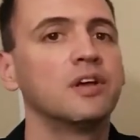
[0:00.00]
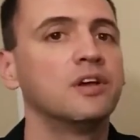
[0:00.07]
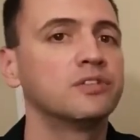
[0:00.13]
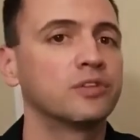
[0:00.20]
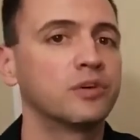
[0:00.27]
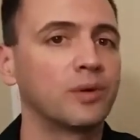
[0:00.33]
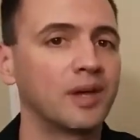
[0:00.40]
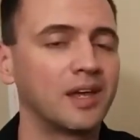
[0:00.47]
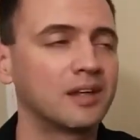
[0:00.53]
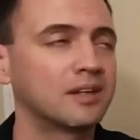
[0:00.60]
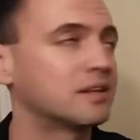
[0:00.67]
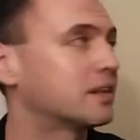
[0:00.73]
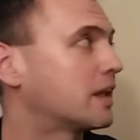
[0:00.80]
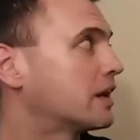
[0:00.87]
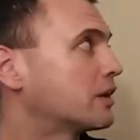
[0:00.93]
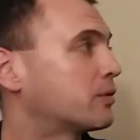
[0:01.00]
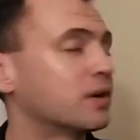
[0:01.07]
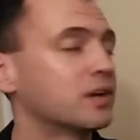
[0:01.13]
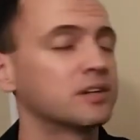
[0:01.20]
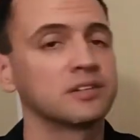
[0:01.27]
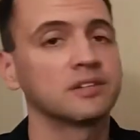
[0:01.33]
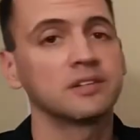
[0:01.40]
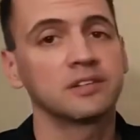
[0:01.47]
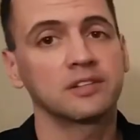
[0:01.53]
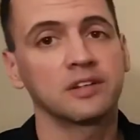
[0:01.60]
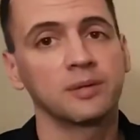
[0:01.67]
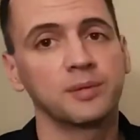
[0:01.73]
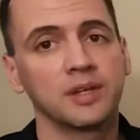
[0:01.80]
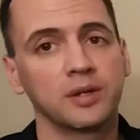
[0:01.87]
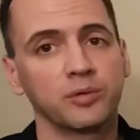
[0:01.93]
So N in that equation is going
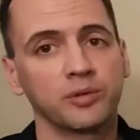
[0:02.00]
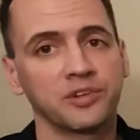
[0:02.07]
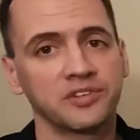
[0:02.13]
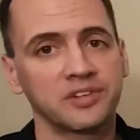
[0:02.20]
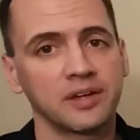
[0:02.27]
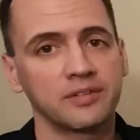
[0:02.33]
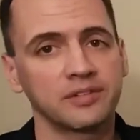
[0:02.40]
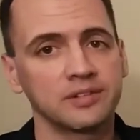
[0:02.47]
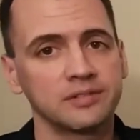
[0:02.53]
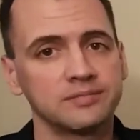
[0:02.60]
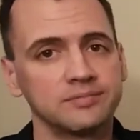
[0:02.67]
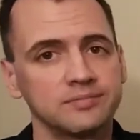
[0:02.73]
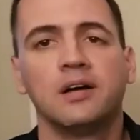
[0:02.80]
to be equal to 7.